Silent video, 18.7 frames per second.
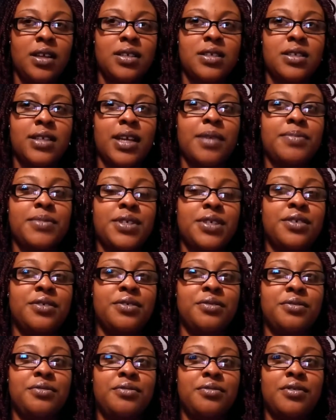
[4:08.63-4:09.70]
Step
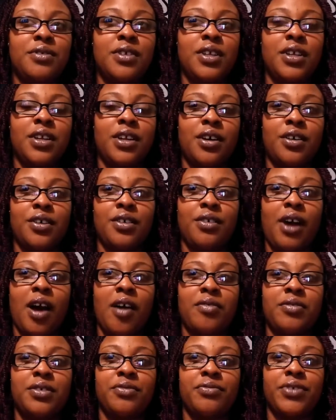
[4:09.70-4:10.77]
two, you
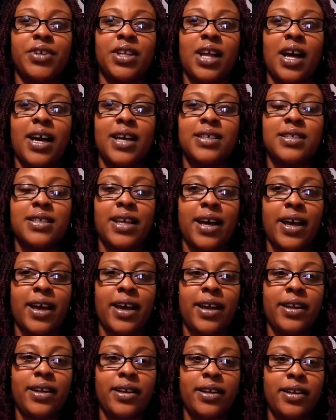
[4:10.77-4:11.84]
have to realize
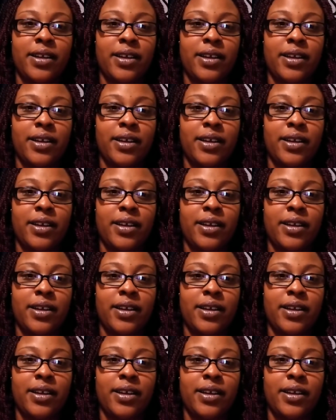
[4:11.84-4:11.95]
that